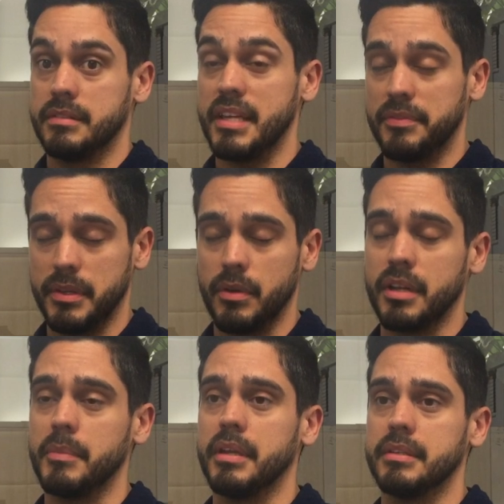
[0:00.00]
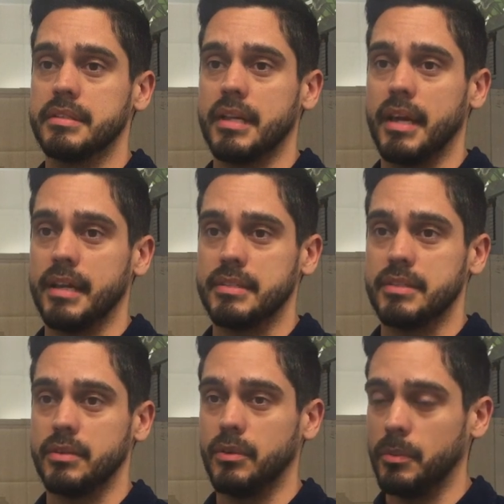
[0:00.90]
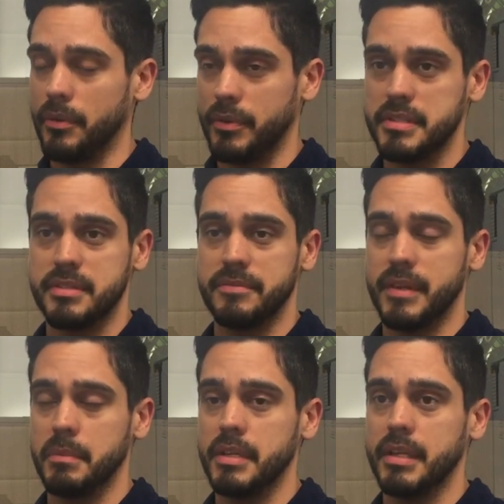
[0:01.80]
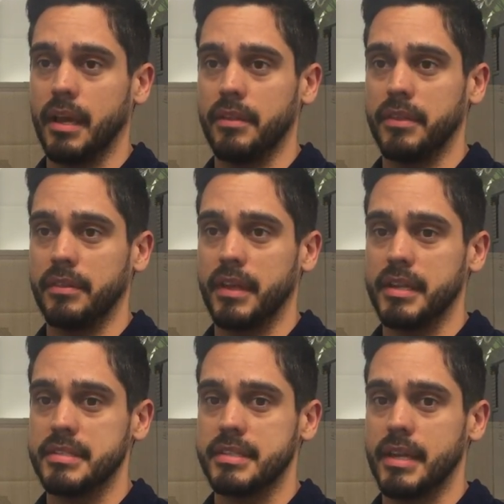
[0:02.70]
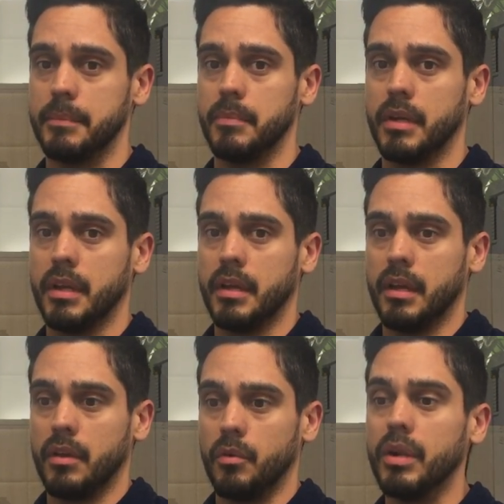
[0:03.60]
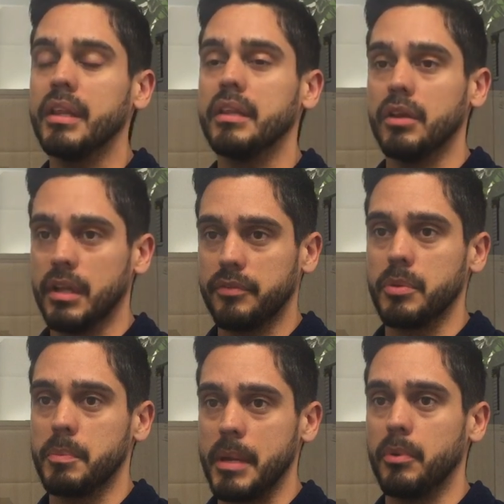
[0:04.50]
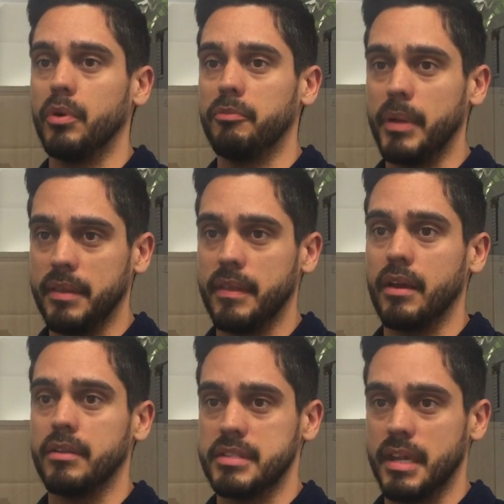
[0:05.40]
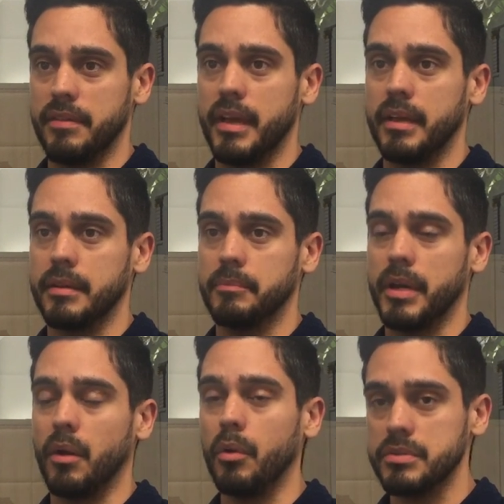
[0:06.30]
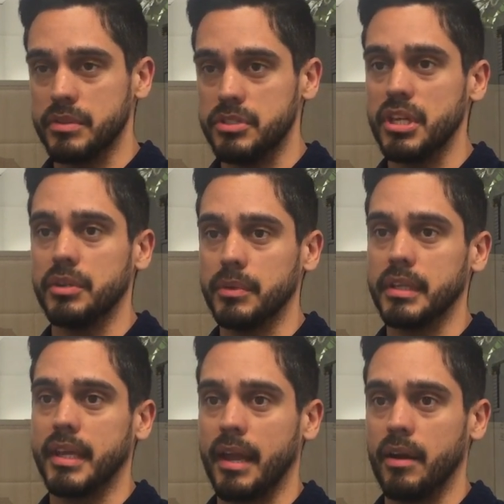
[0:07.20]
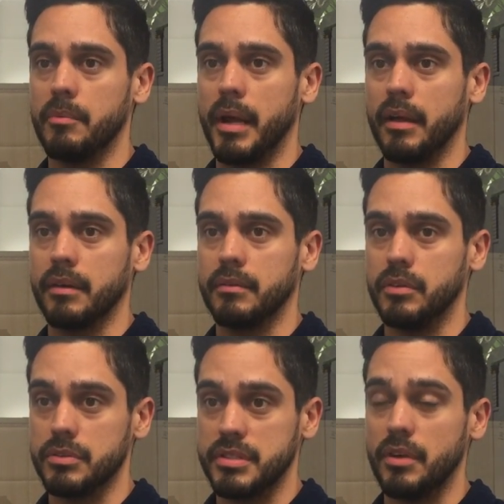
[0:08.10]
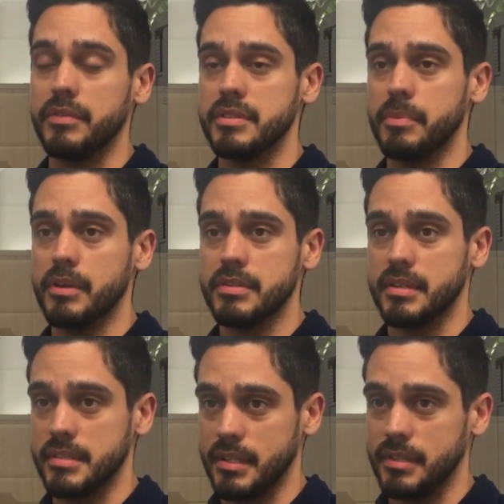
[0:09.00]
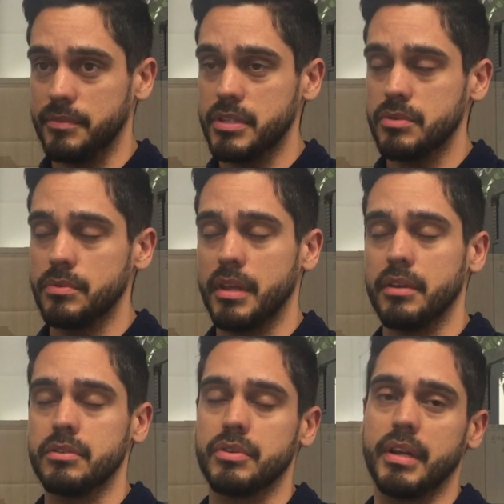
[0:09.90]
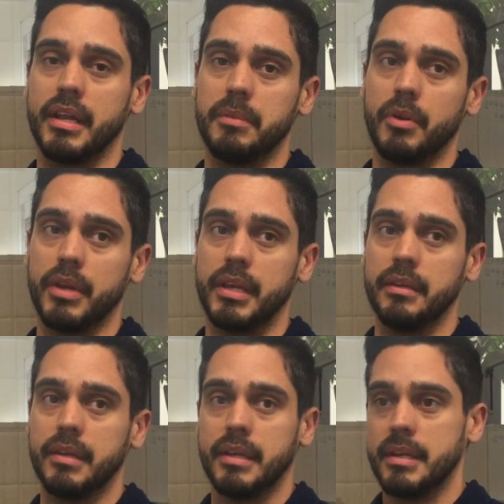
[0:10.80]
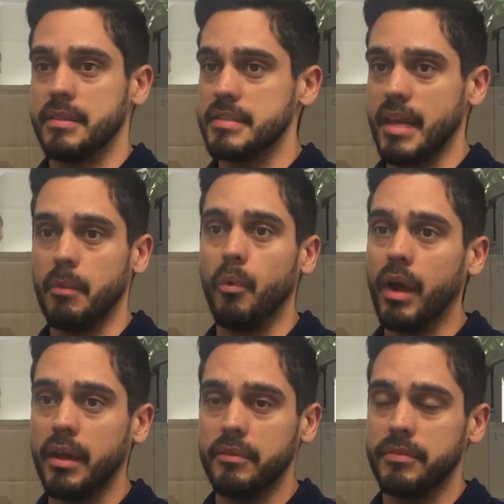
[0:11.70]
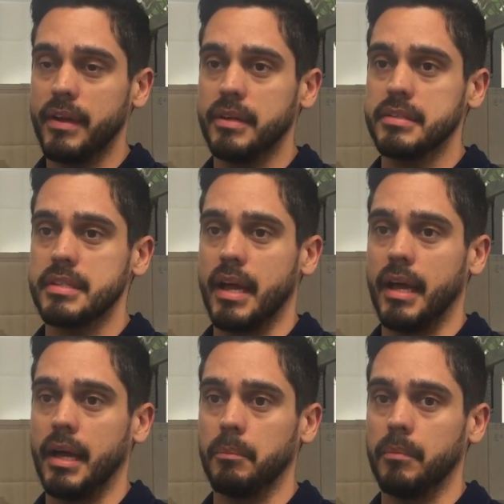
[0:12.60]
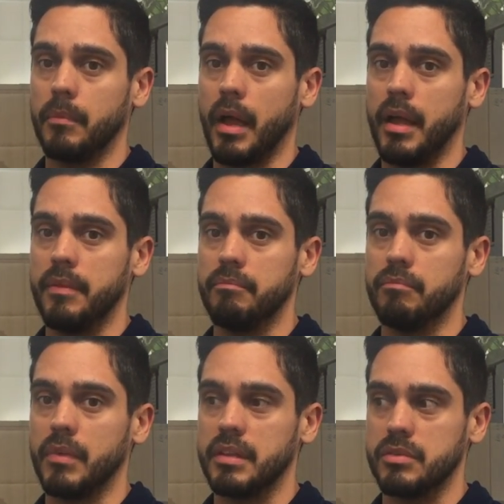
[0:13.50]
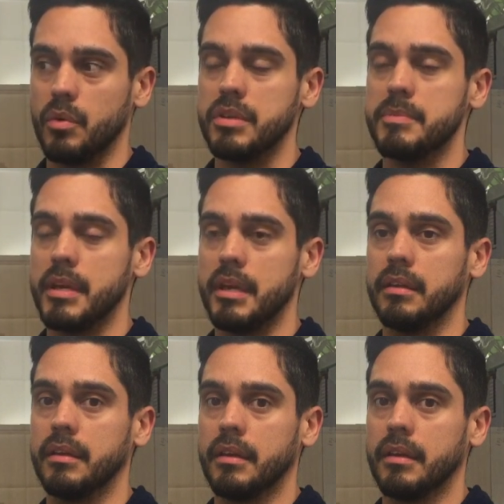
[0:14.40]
Definitely recommend uh, to all my friends and family. I think that it's um, really learning from the people who've been there and done that, but also genuinely care about yourself as a person, as an individual. They don't treat anybody the same way, I've found. Um, and it's always been